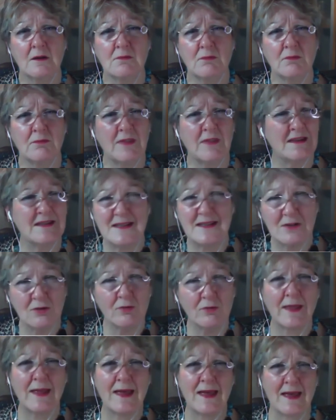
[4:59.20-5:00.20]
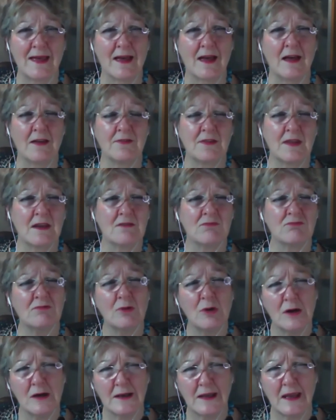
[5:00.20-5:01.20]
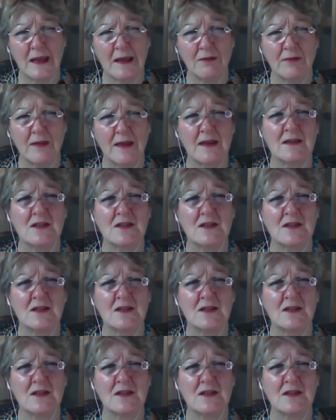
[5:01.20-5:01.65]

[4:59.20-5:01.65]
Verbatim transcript: They're still there and they're working their